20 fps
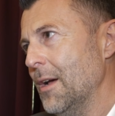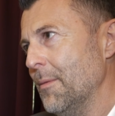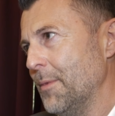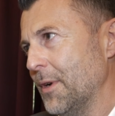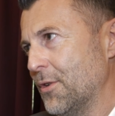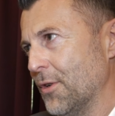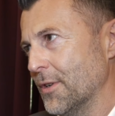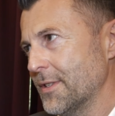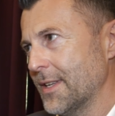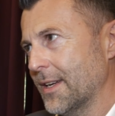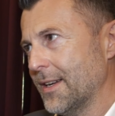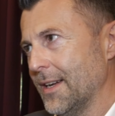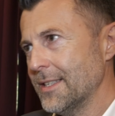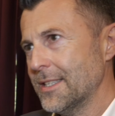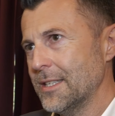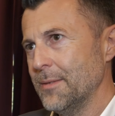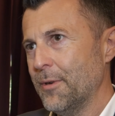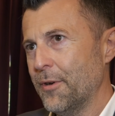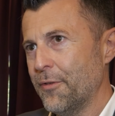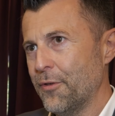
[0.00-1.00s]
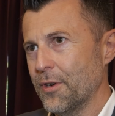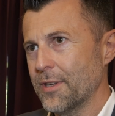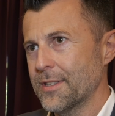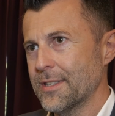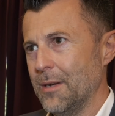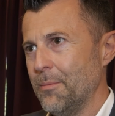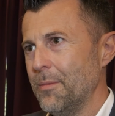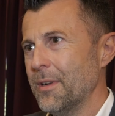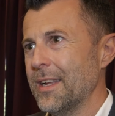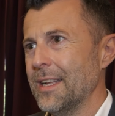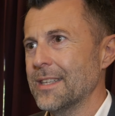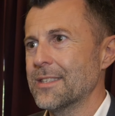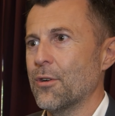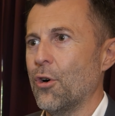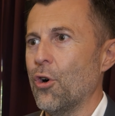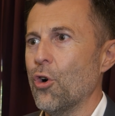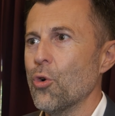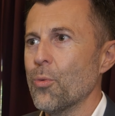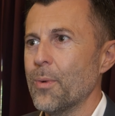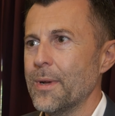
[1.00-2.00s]
because the customer, for example, gets
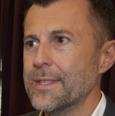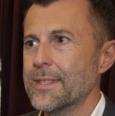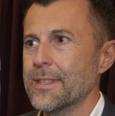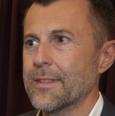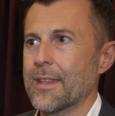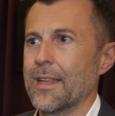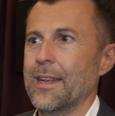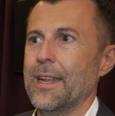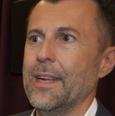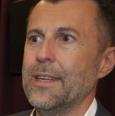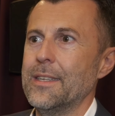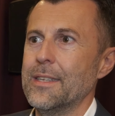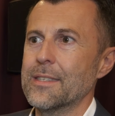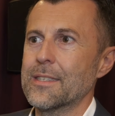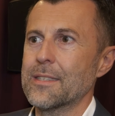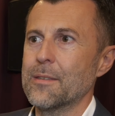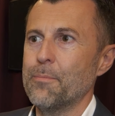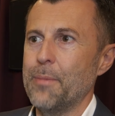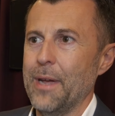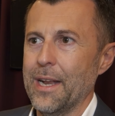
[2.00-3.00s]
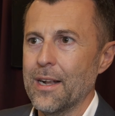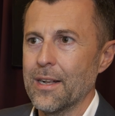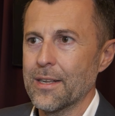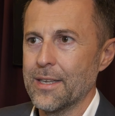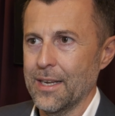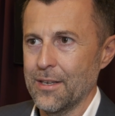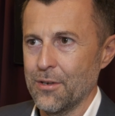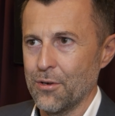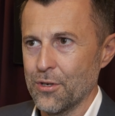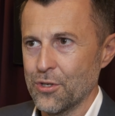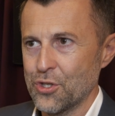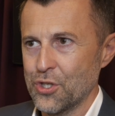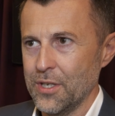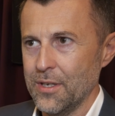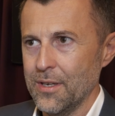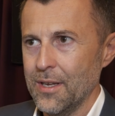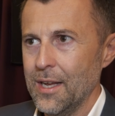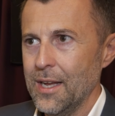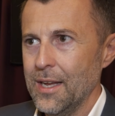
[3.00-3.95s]
always the latest panel technology.